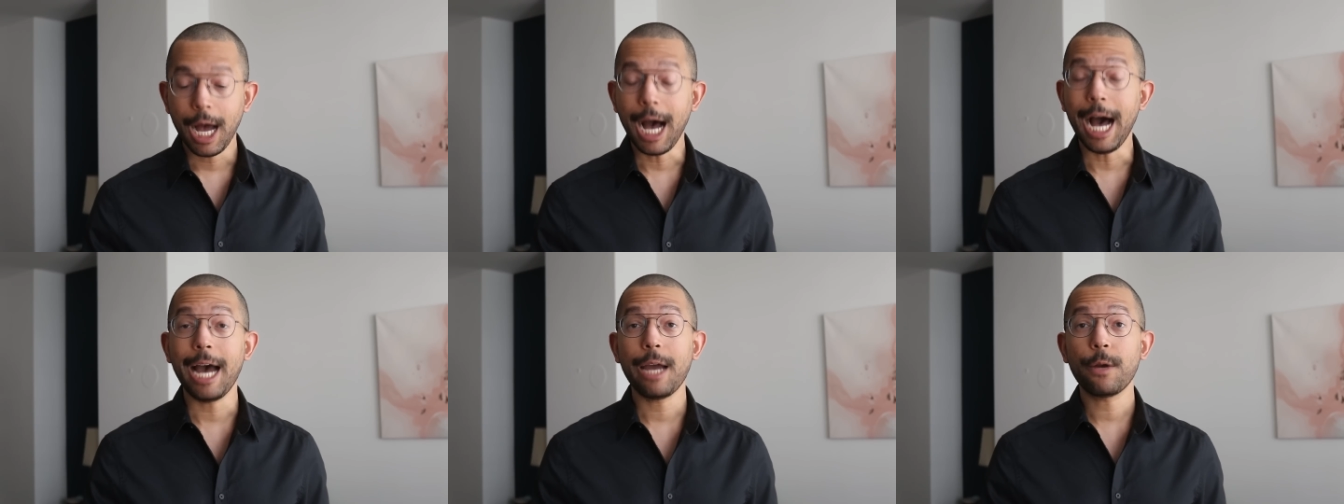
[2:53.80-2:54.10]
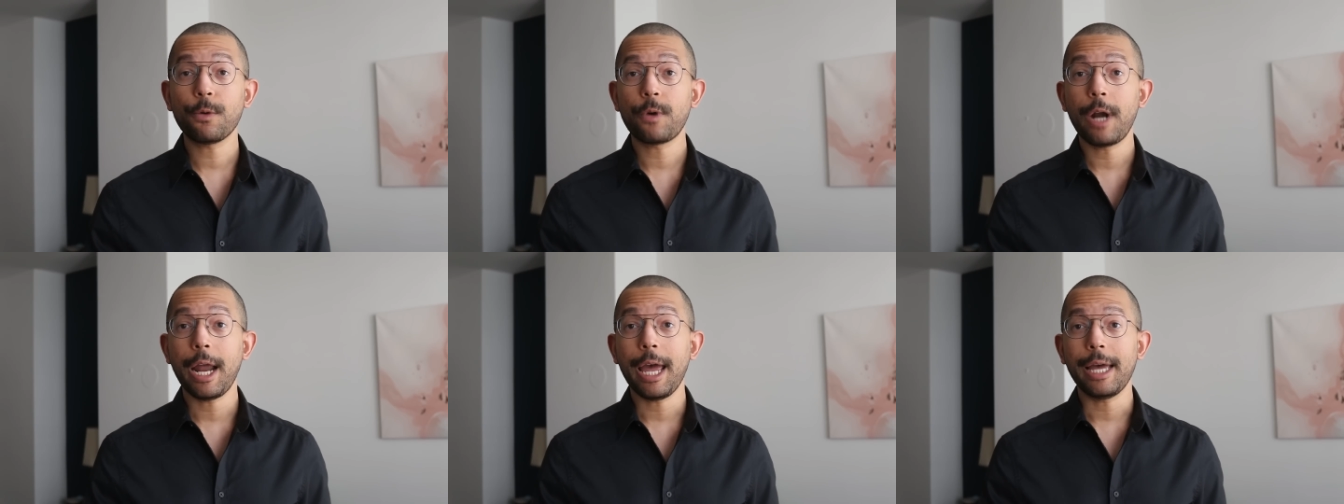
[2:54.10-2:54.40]

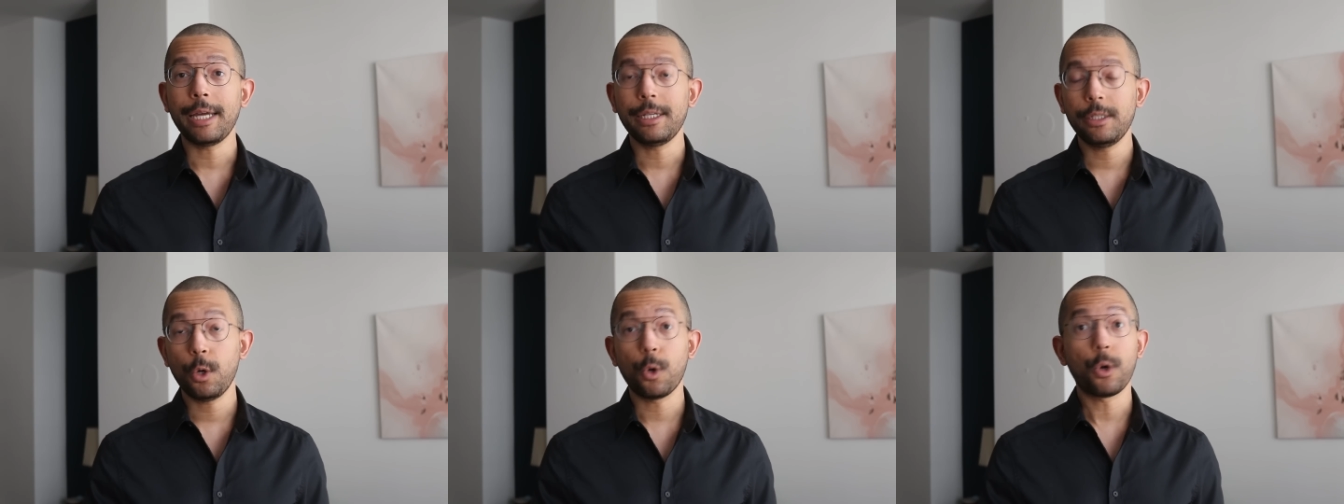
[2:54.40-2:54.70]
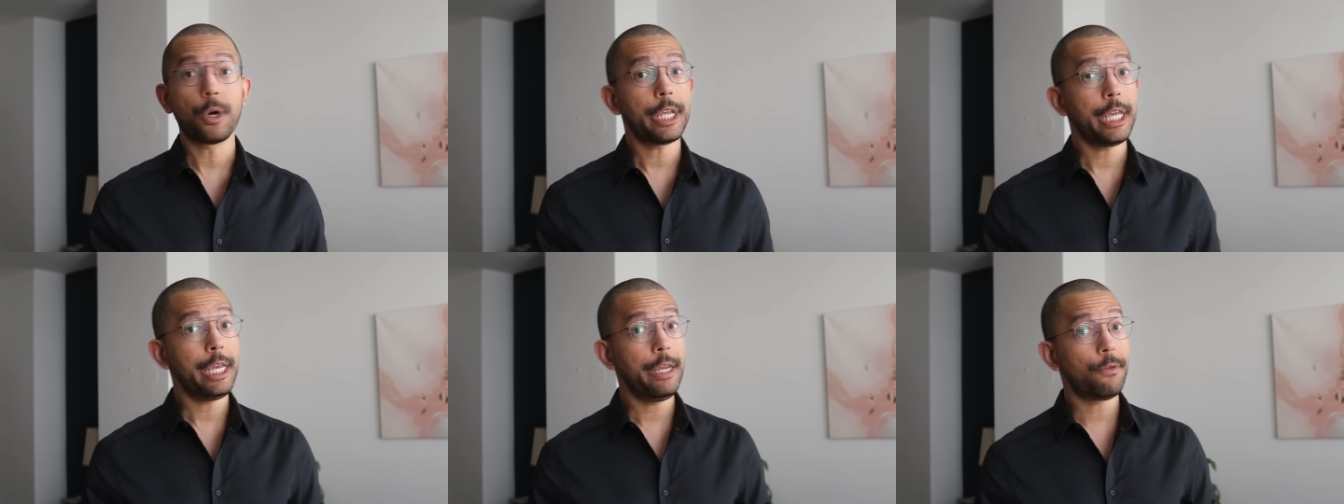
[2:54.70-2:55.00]
Iran
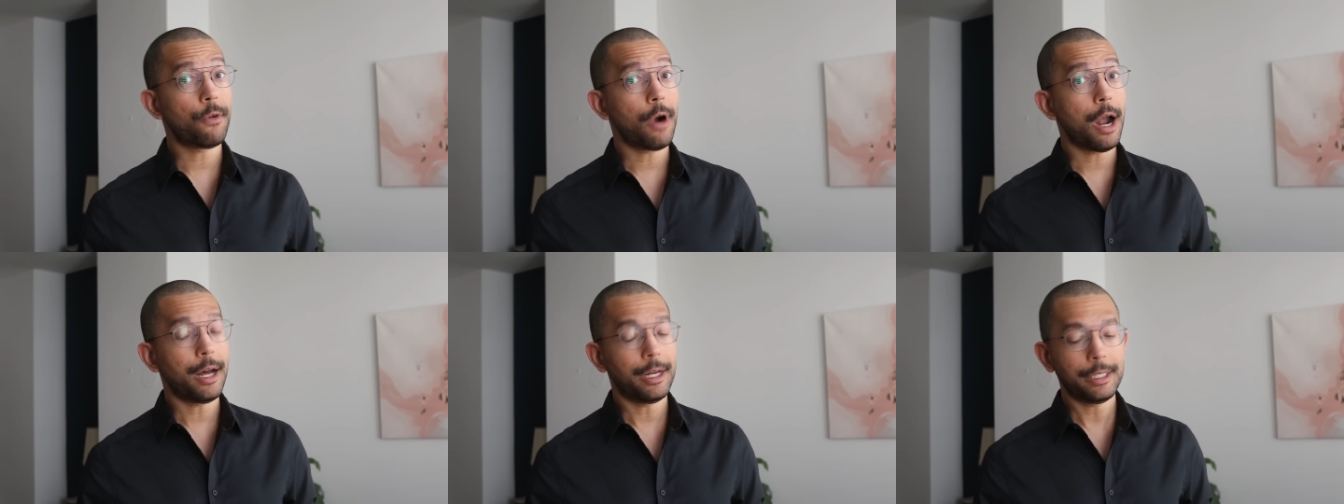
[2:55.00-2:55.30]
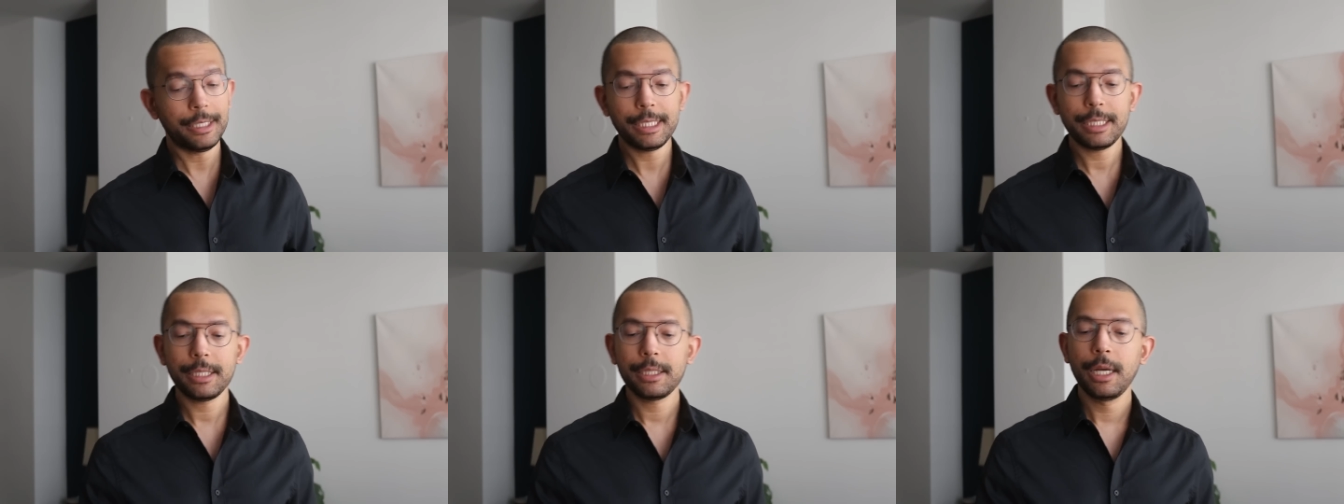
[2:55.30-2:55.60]
or
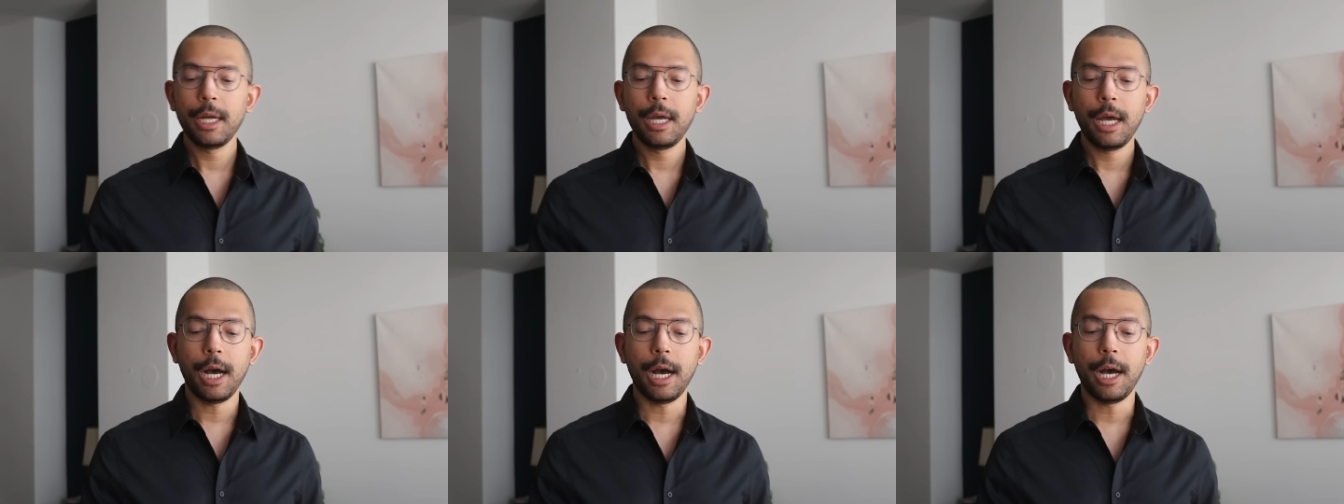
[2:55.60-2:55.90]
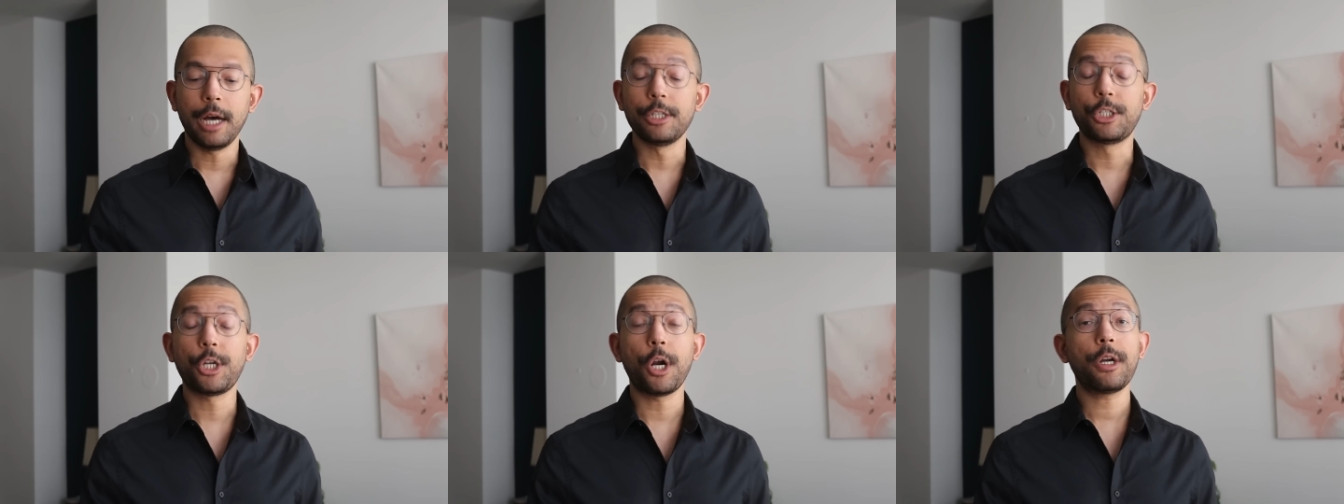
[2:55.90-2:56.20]
Iran,
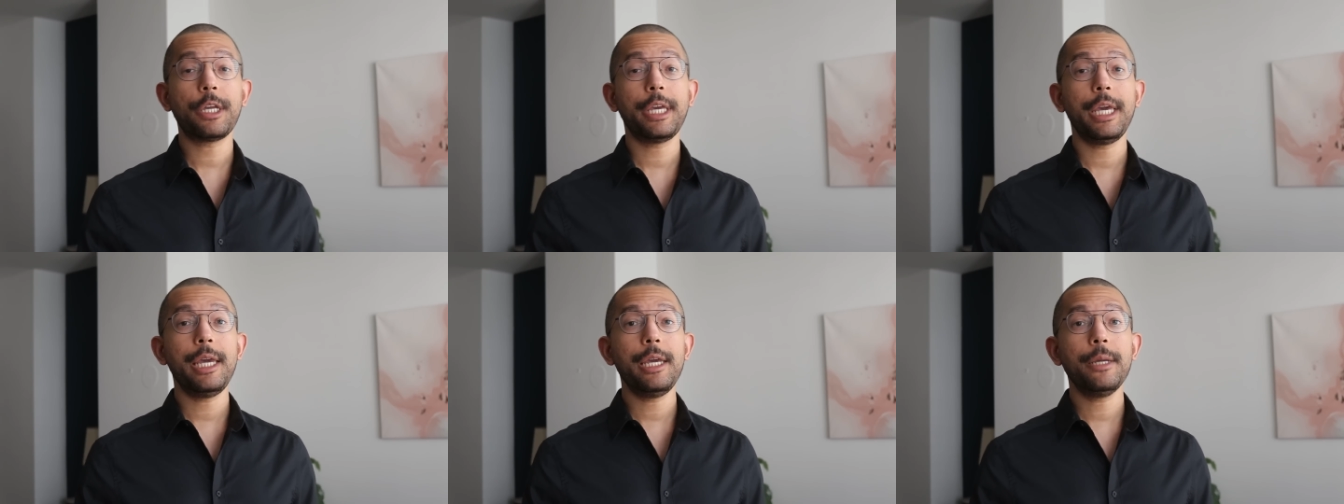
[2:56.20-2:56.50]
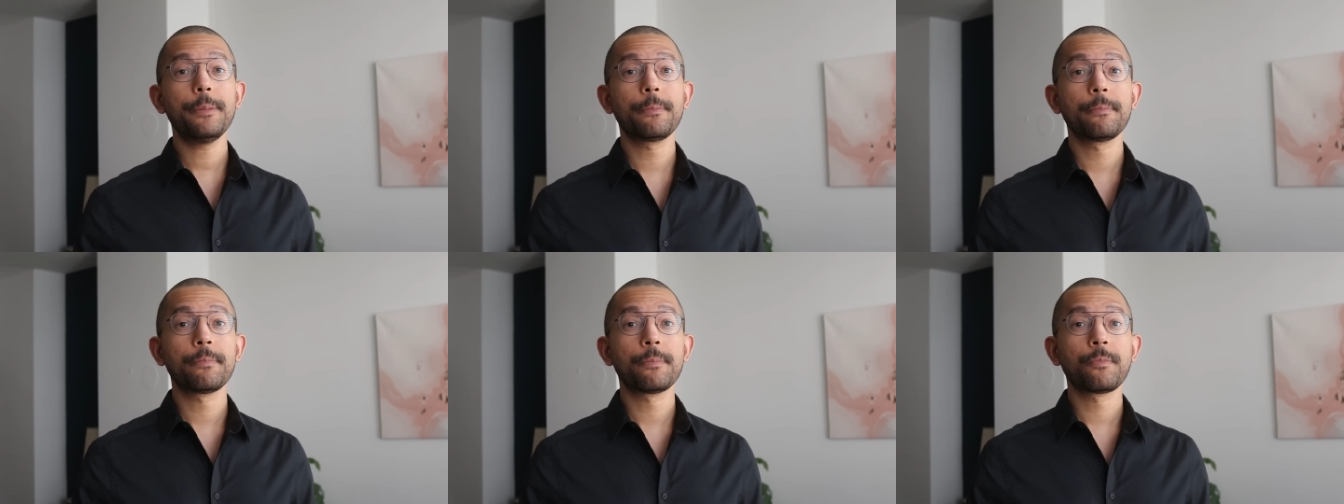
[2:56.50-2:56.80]

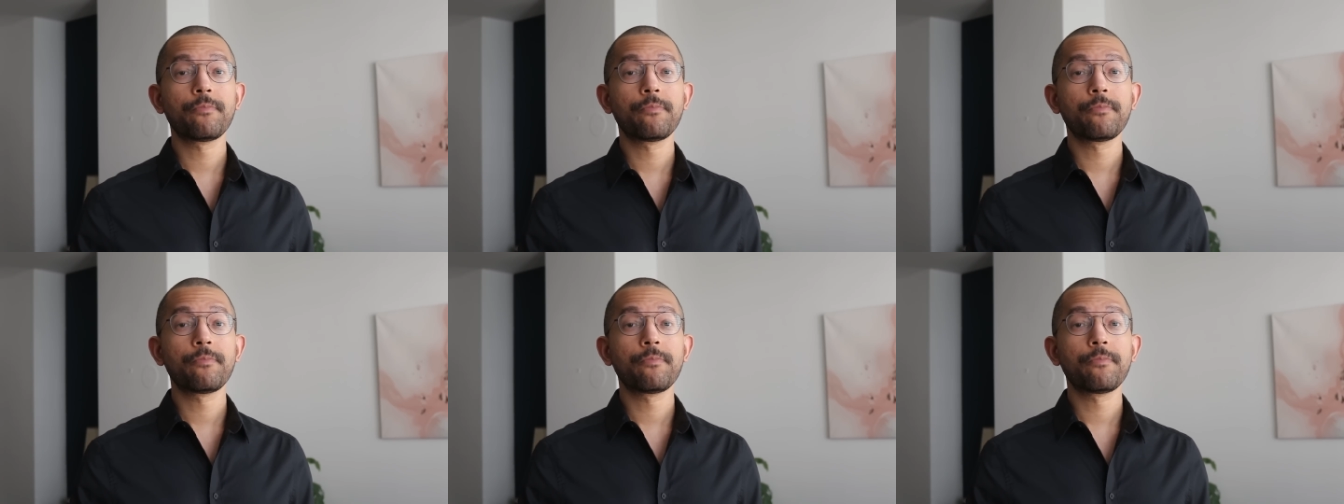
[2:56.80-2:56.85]
Turkey,